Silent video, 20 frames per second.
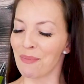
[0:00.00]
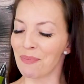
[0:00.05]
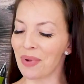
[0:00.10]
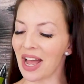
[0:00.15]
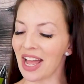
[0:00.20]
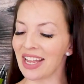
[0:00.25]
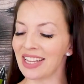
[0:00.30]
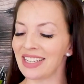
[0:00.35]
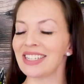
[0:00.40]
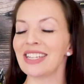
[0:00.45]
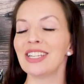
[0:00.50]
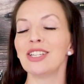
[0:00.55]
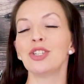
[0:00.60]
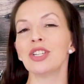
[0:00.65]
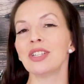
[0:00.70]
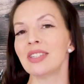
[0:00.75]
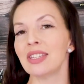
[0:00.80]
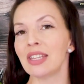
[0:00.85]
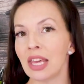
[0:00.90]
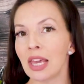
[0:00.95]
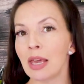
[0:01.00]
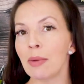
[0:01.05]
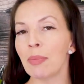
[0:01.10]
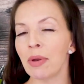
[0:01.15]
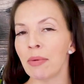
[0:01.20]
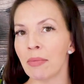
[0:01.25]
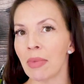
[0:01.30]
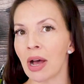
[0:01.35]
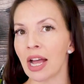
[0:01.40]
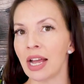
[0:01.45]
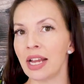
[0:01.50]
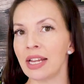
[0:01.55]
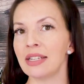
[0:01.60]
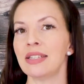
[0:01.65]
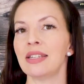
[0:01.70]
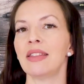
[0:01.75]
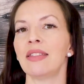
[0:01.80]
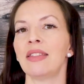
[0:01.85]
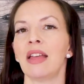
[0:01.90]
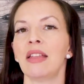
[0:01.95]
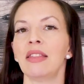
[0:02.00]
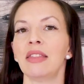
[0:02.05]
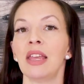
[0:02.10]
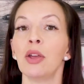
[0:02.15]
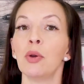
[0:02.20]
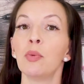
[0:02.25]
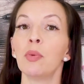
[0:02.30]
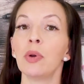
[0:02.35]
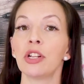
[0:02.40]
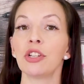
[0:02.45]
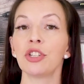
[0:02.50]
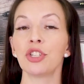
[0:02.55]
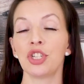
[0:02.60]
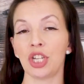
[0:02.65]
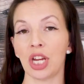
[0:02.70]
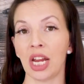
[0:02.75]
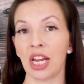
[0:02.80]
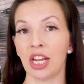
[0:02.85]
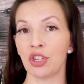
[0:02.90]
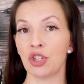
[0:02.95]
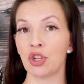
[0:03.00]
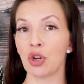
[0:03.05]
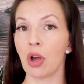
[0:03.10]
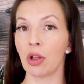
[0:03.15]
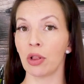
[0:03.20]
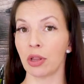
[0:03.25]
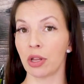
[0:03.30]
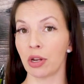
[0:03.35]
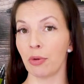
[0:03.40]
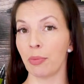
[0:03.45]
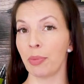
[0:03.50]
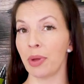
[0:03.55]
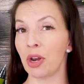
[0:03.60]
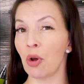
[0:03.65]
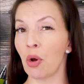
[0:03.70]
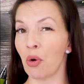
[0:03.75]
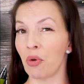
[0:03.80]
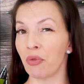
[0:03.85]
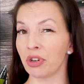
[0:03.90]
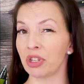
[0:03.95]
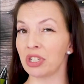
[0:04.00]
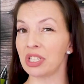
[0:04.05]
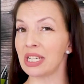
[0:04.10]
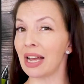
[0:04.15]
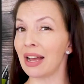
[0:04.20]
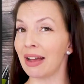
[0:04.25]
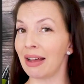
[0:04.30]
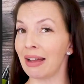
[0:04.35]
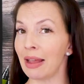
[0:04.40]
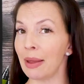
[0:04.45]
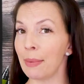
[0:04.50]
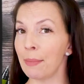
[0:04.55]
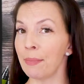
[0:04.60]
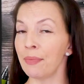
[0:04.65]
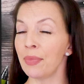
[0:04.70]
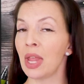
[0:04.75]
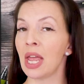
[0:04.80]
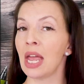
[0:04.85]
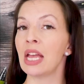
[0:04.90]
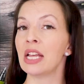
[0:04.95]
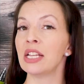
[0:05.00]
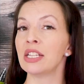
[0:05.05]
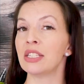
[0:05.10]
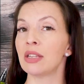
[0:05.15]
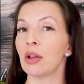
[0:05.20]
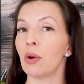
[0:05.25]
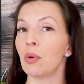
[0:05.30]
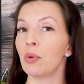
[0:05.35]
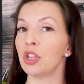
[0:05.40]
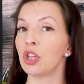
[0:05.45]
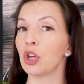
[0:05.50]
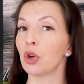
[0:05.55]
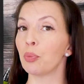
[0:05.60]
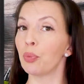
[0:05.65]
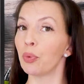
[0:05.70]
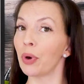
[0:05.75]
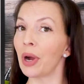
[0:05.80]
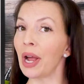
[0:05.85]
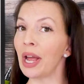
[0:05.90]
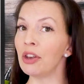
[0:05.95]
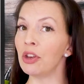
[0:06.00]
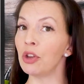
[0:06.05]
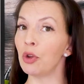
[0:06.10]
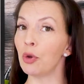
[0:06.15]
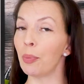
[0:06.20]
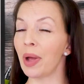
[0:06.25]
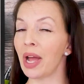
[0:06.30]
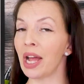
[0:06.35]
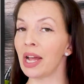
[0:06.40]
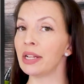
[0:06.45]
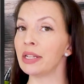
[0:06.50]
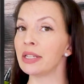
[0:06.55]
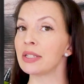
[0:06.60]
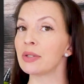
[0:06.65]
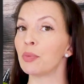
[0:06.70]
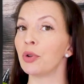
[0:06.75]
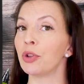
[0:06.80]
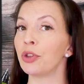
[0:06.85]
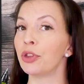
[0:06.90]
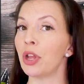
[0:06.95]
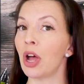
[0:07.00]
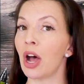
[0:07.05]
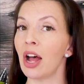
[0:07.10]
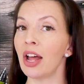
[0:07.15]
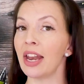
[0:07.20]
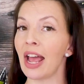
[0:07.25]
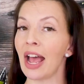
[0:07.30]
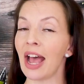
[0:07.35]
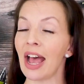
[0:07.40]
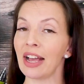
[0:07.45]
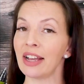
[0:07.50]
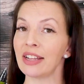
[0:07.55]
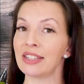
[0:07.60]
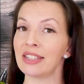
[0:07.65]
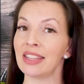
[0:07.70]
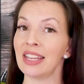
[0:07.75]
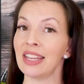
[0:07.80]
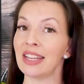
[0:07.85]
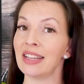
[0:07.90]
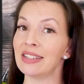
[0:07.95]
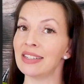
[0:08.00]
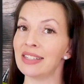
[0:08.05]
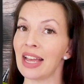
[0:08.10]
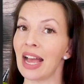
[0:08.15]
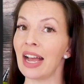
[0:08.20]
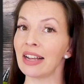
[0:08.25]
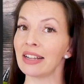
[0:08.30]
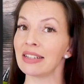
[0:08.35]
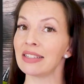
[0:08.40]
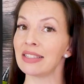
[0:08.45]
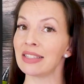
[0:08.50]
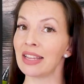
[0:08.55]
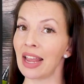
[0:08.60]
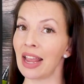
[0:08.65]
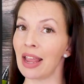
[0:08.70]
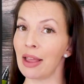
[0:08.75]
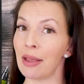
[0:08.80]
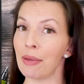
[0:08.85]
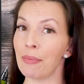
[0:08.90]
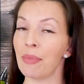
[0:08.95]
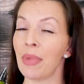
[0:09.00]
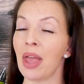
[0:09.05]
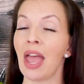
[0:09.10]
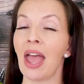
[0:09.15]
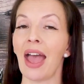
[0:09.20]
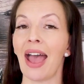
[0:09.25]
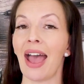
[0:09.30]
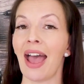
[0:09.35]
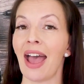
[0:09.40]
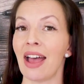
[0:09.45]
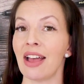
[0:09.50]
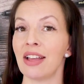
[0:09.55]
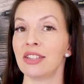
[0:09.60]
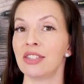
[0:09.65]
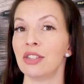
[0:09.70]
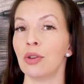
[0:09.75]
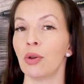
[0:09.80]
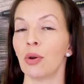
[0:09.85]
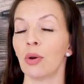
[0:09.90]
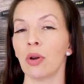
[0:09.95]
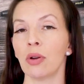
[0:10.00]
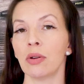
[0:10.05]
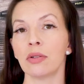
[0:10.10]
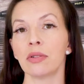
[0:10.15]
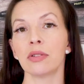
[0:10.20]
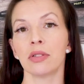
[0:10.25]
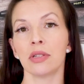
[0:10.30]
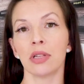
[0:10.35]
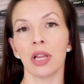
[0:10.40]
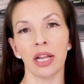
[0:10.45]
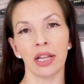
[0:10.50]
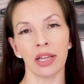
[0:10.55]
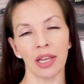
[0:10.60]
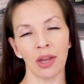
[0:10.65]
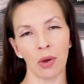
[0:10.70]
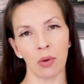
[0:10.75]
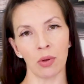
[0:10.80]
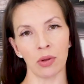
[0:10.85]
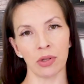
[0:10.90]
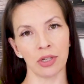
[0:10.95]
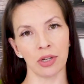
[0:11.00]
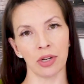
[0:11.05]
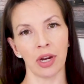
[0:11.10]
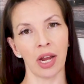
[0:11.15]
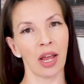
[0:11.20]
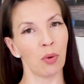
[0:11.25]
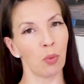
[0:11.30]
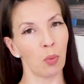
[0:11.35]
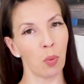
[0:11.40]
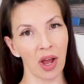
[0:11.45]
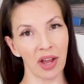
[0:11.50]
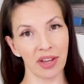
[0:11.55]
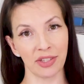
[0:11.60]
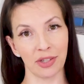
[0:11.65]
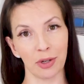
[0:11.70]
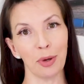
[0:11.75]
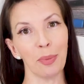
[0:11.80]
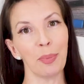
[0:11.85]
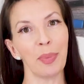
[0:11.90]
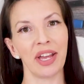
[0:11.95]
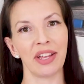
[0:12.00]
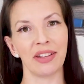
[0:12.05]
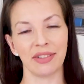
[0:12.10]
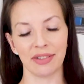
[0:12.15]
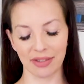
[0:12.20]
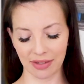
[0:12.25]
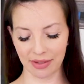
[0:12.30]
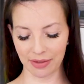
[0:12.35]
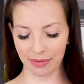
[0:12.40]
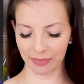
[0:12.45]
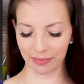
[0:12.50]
But just keep in mind that they will change a little bit over time. So your brand new pens will not act the exact same as your slightly older and wiser pens.